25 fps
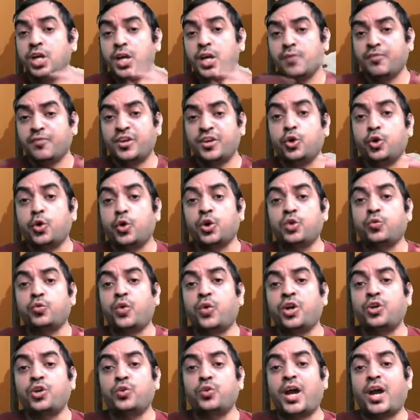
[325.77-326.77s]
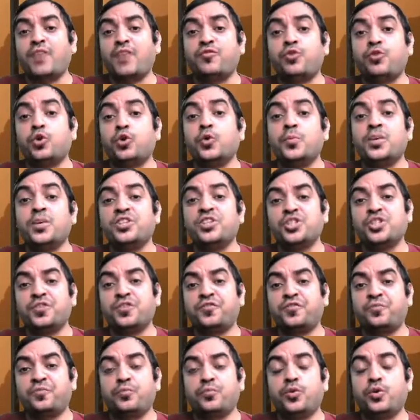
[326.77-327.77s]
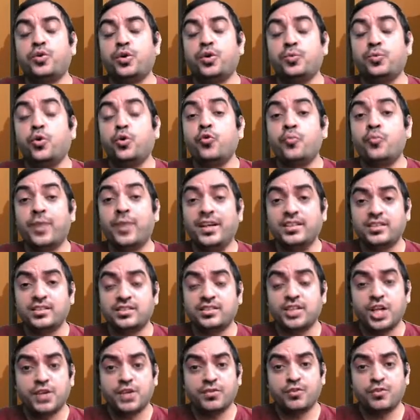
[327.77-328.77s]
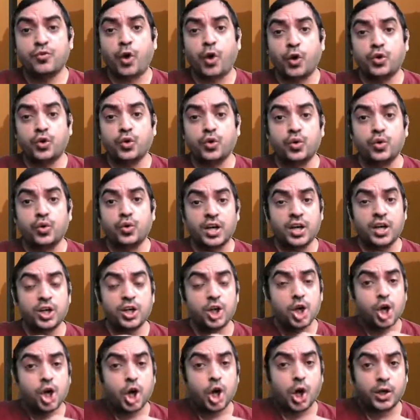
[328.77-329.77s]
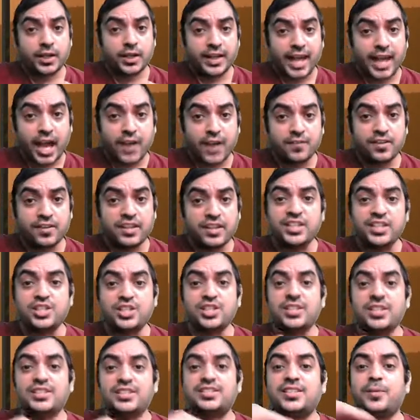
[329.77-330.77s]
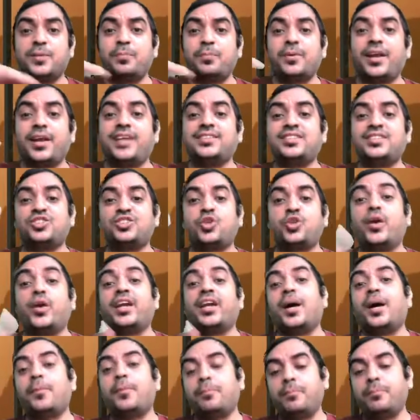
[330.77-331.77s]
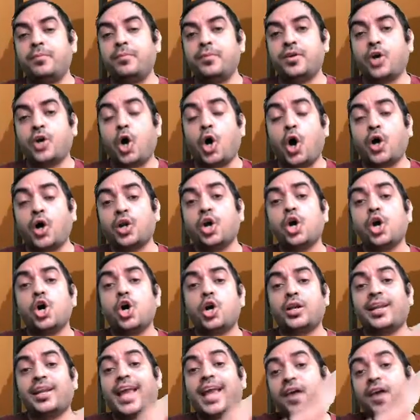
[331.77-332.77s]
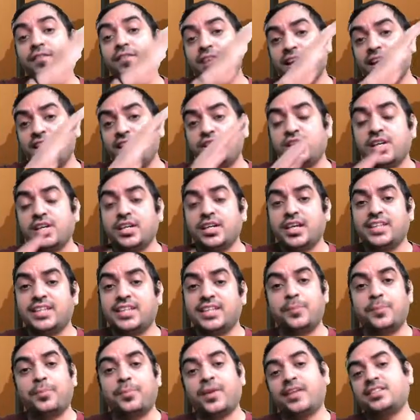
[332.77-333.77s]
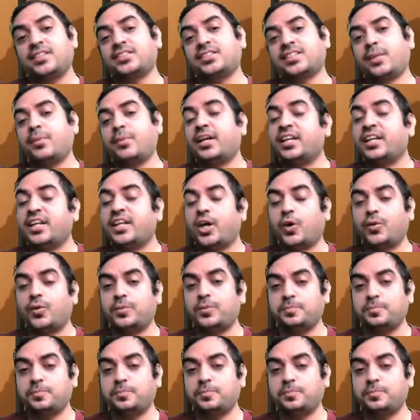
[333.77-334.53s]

We don't want to have too much of movements. We want to look at on an average is the price is going up, or on an average is the price is coming down.